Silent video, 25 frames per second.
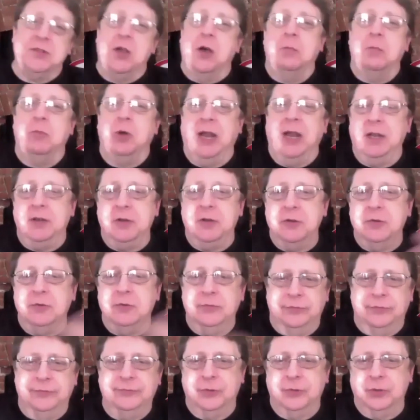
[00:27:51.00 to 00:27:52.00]
brand
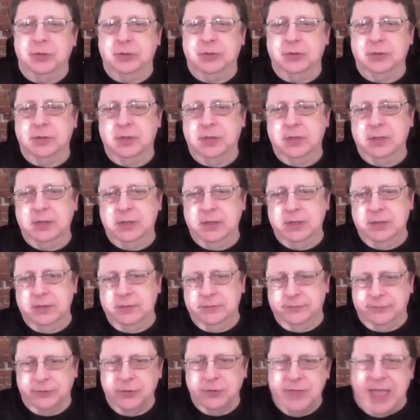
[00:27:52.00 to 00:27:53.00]
new for
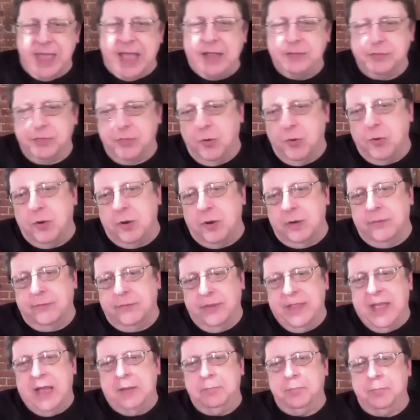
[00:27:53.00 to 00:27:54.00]
for that Thor for
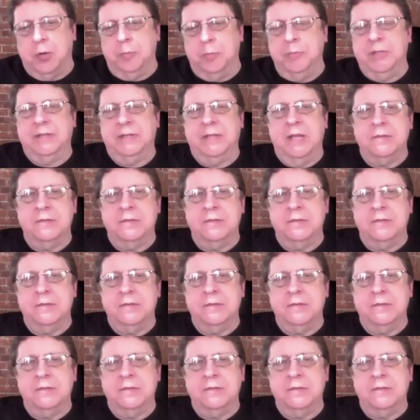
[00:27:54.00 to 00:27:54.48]
that oh, permutation.